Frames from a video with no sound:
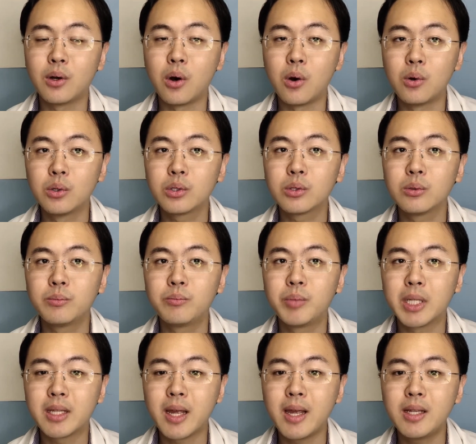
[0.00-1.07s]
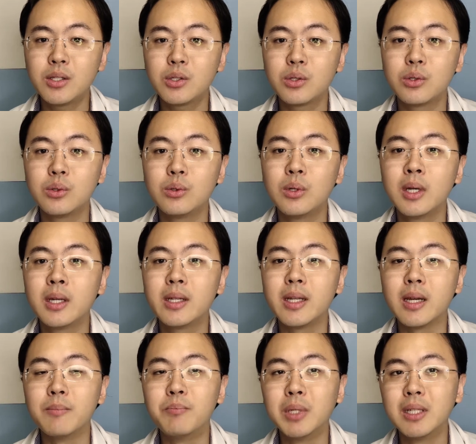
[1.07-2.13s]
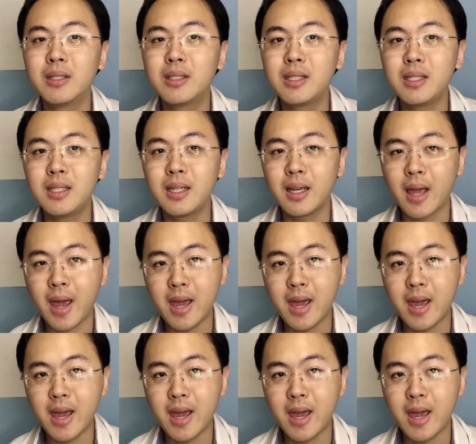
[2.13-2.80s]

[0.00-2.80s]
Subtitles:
also pertains to the ability,